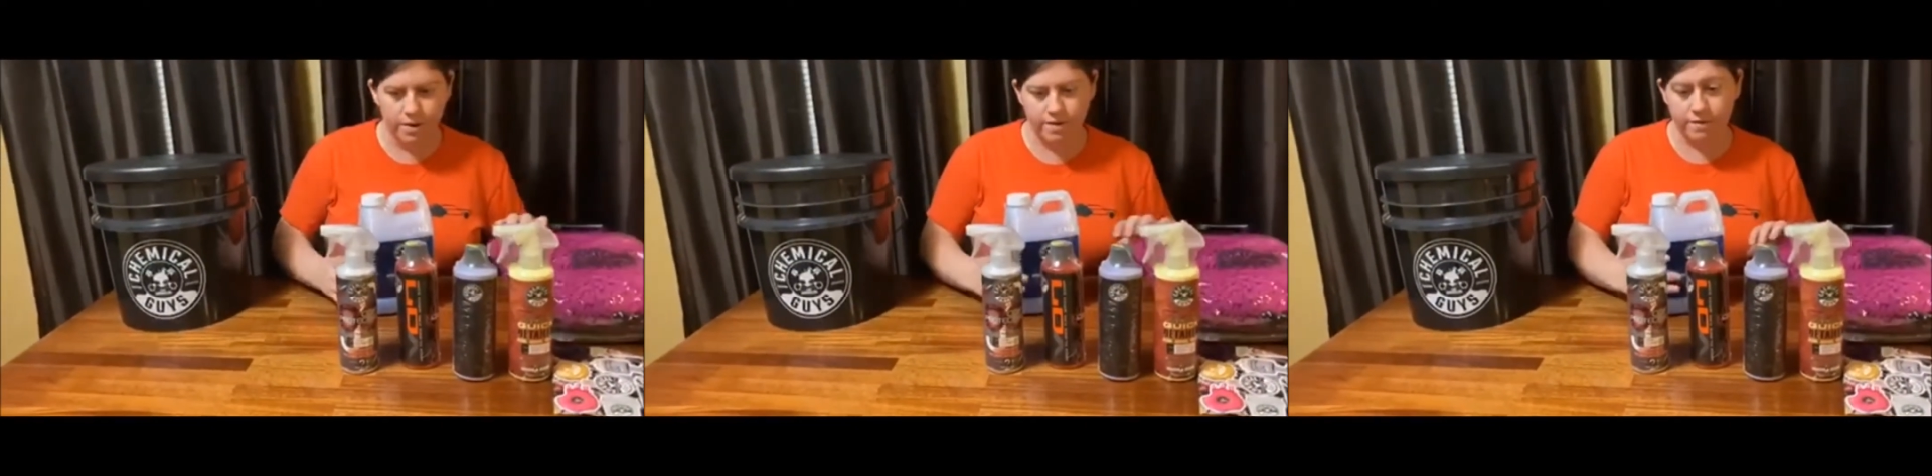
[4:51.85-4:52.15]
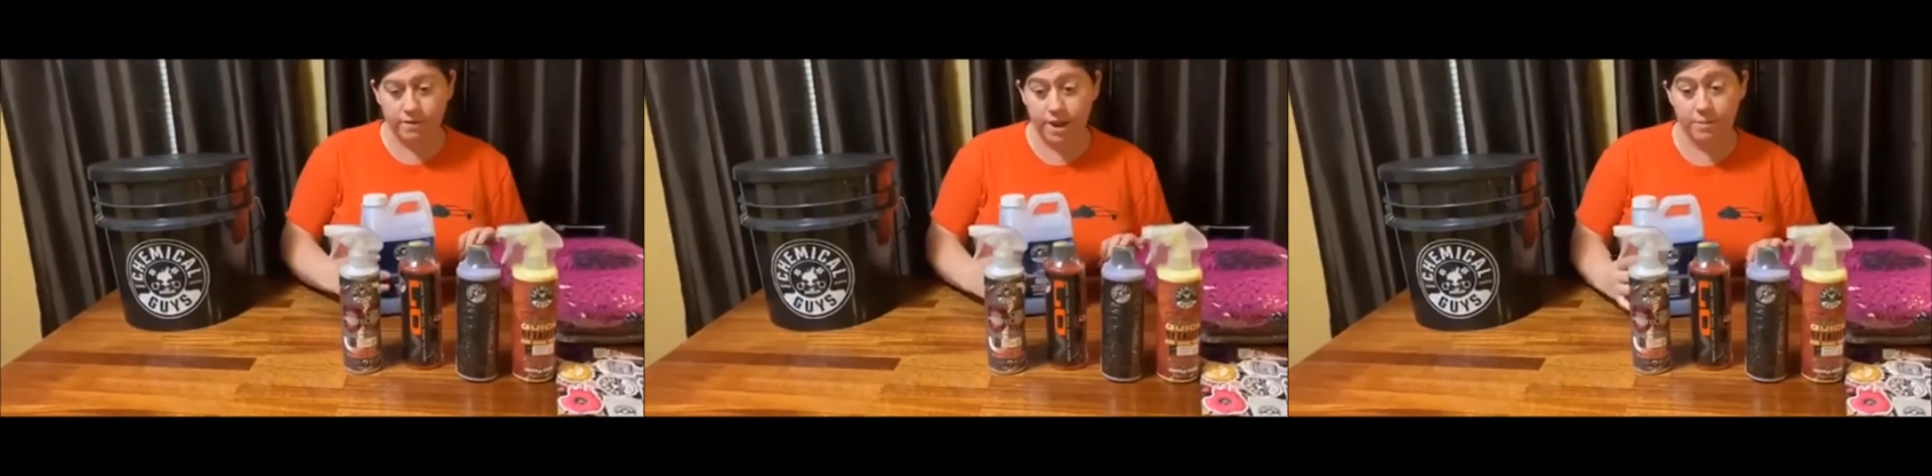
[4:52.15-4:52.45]

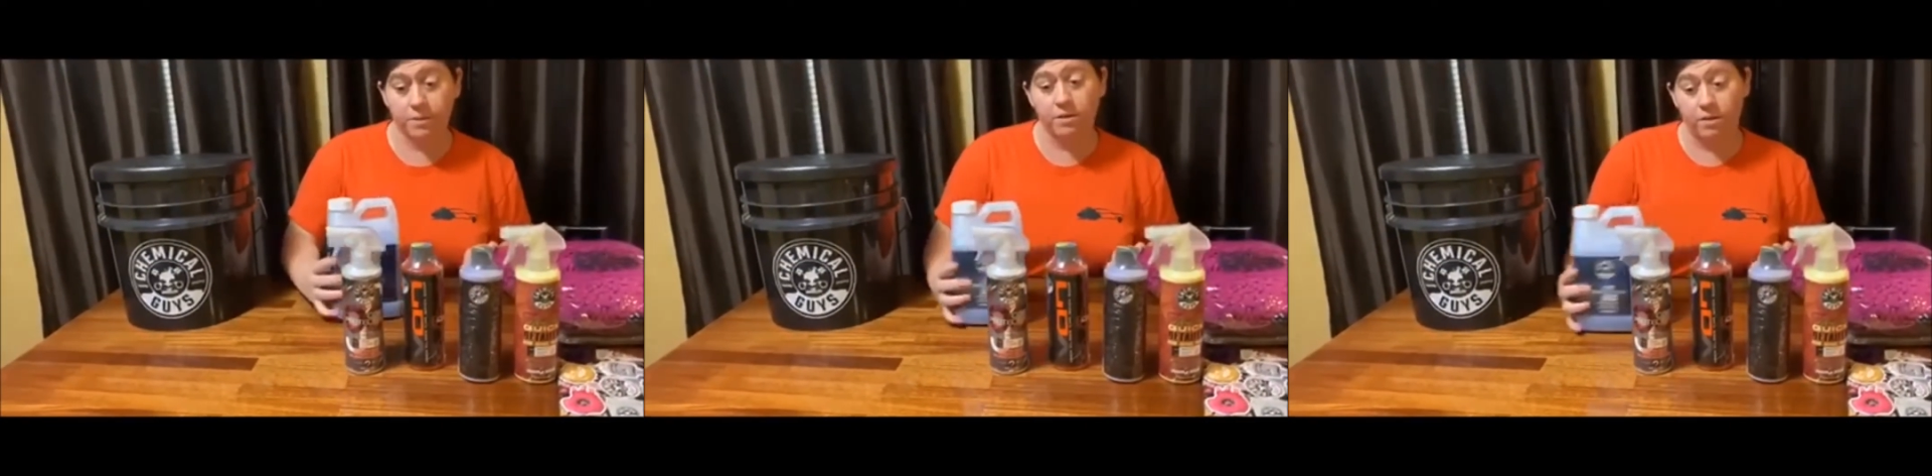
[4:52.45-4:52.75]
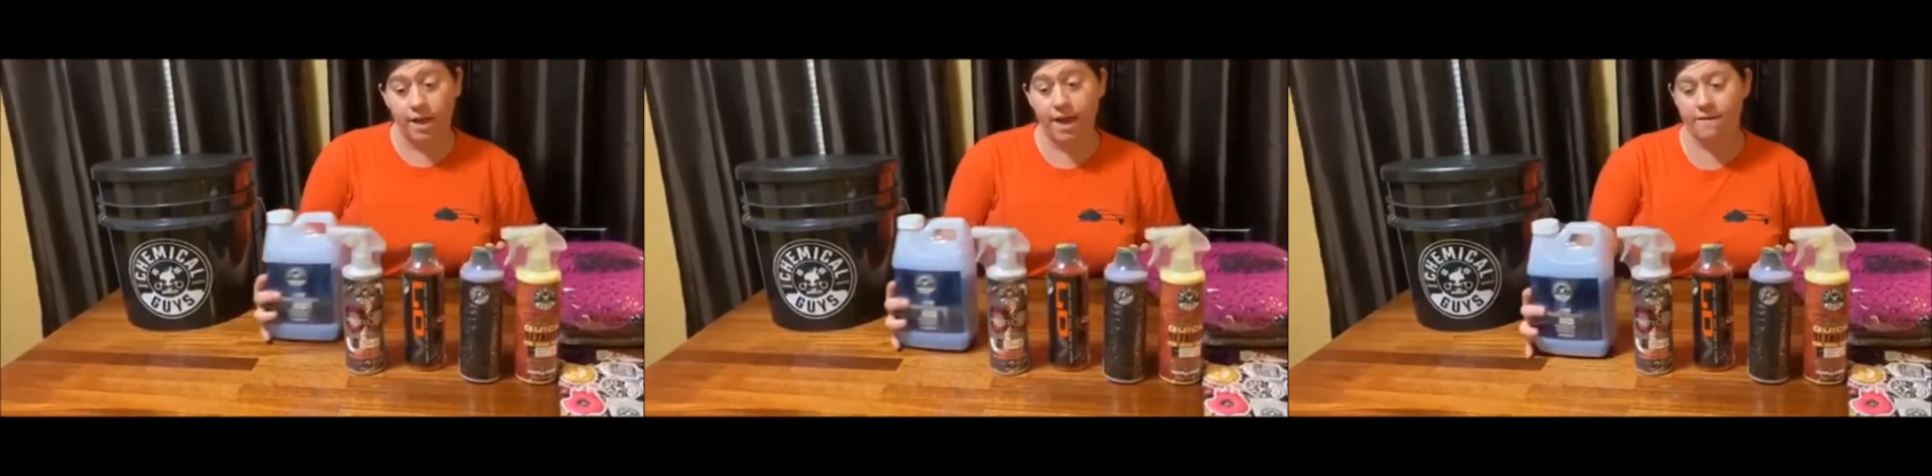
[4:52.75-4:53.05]
was
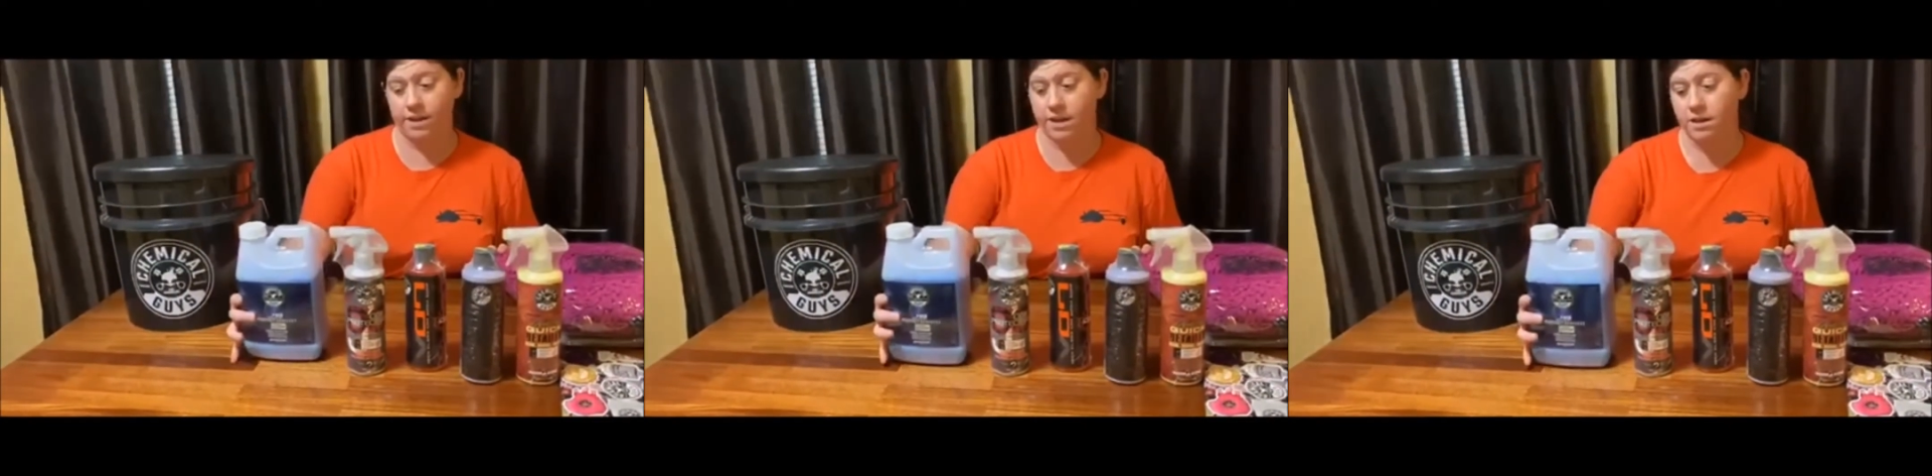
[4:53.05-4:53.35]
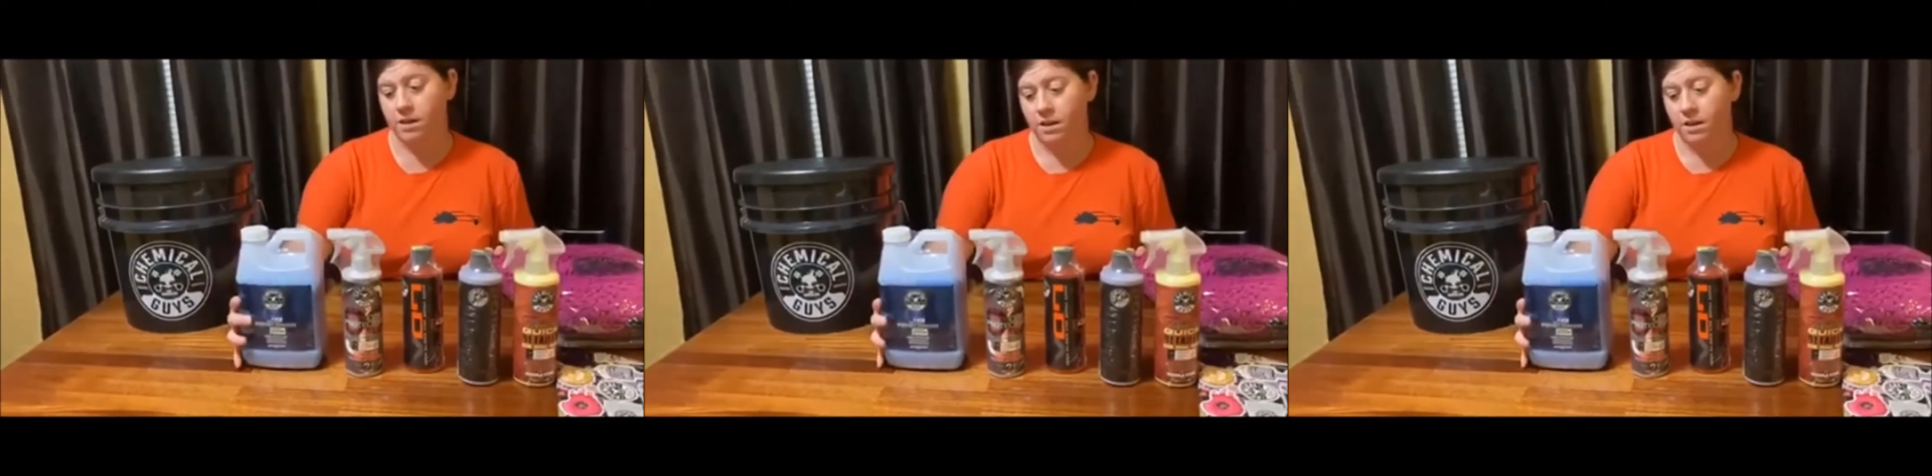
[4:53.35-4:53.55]
chemical heavy.